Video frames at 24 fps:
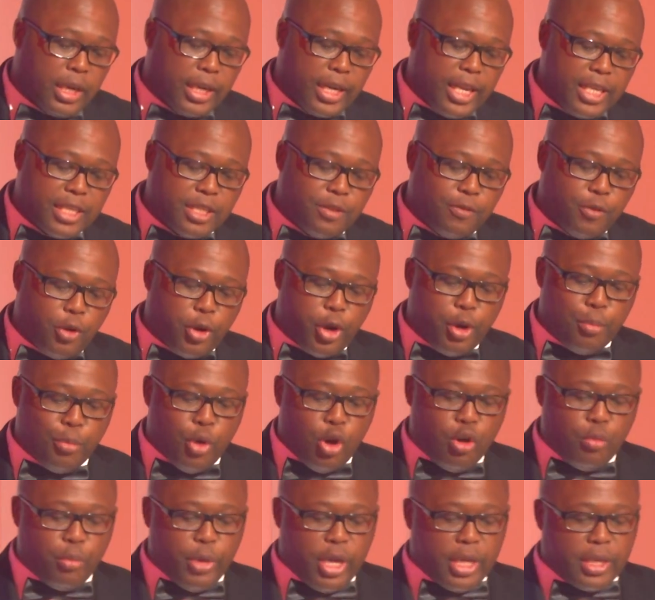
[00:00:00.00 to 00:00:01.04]
rest for a
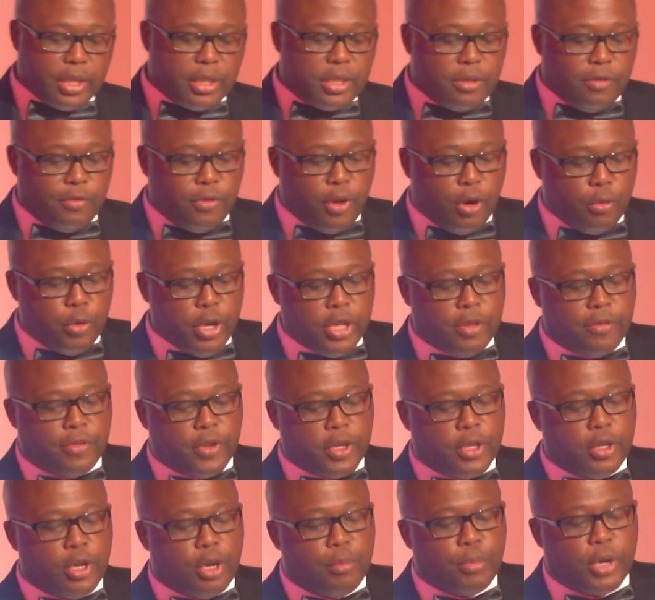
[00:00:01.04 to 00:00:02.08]
moment, for with
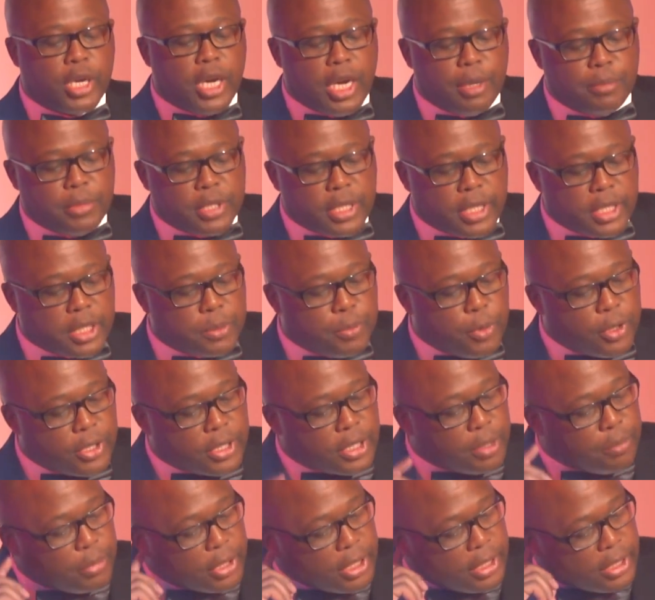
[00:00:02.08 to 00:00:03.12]
freedom comes
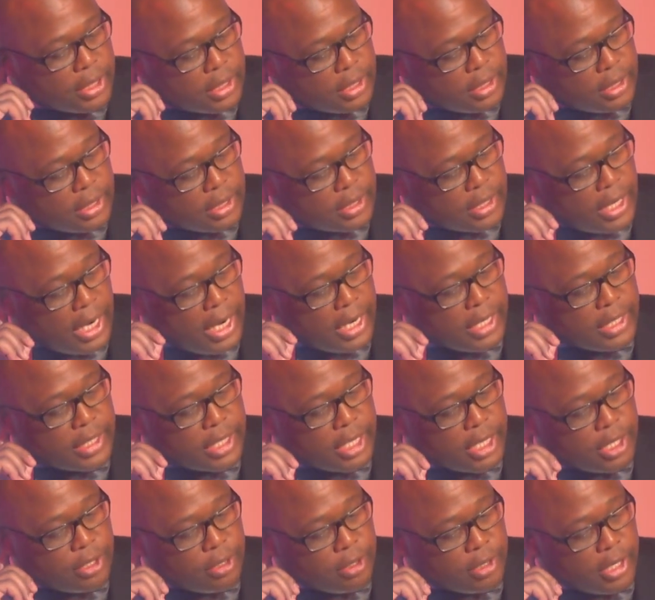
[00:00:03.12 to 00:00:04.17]
responsibilities. I
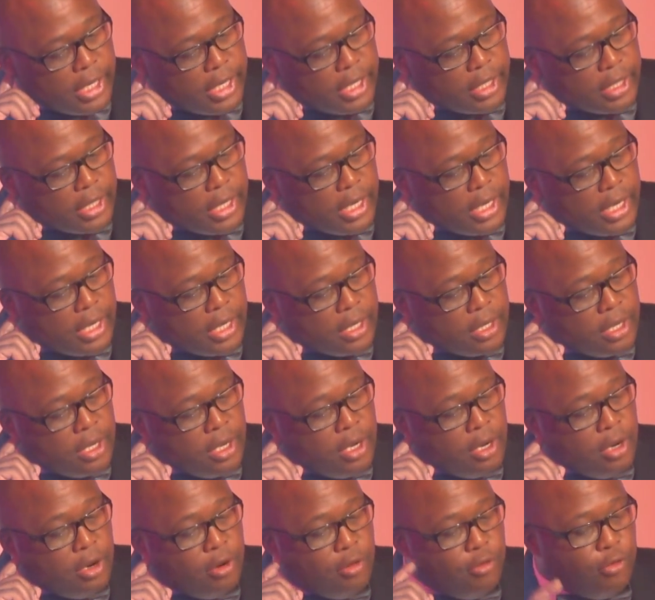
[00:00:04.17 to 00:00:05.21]
dare not linger,
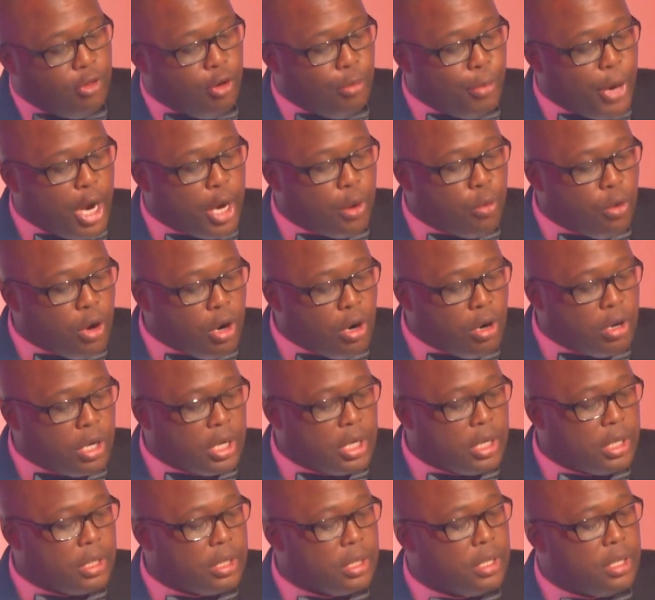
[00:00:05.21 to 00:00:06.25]
for my
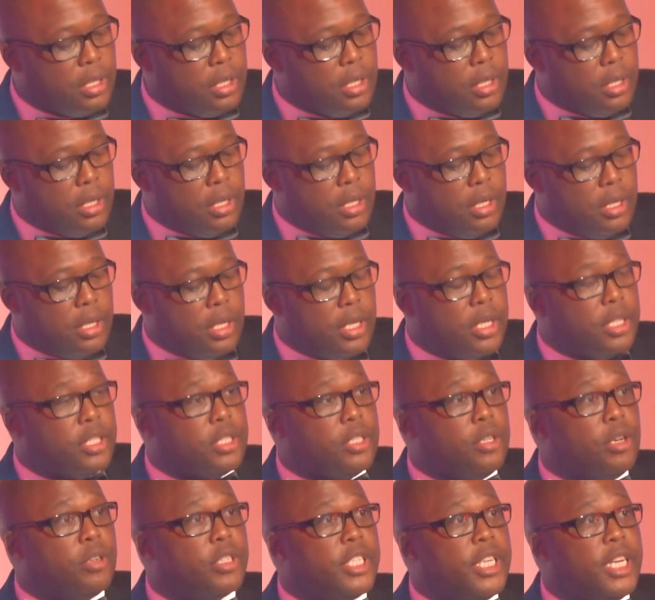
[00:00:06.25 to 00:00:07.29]
walk
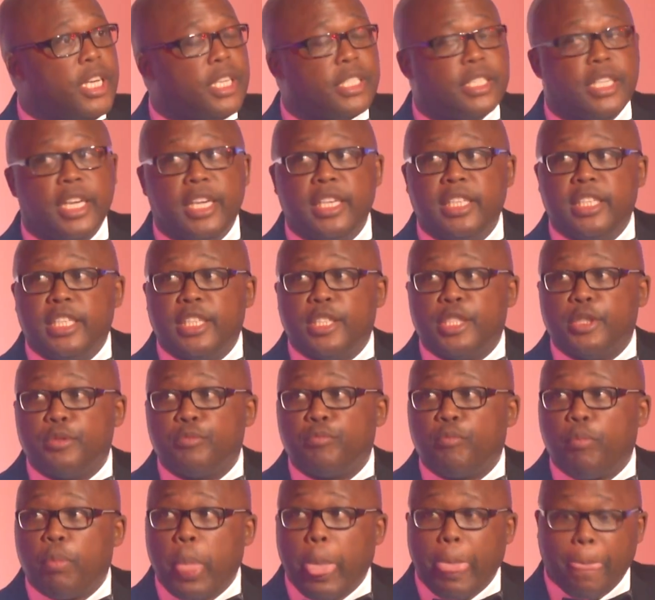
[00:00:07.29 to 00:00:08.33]
is not yet ended."
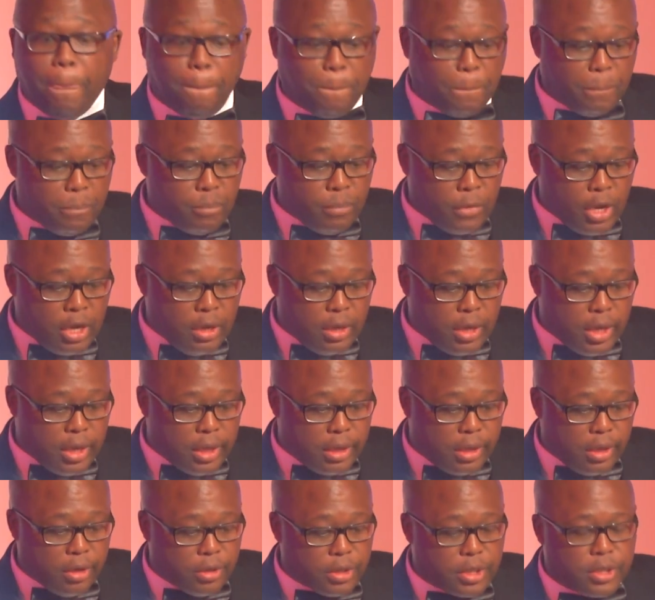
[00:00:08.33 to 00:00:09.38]

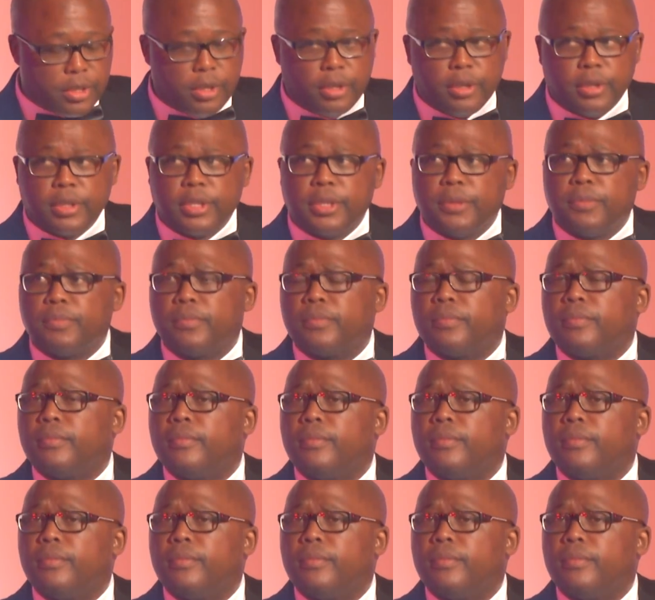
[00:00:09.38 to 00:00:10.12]
Close quote.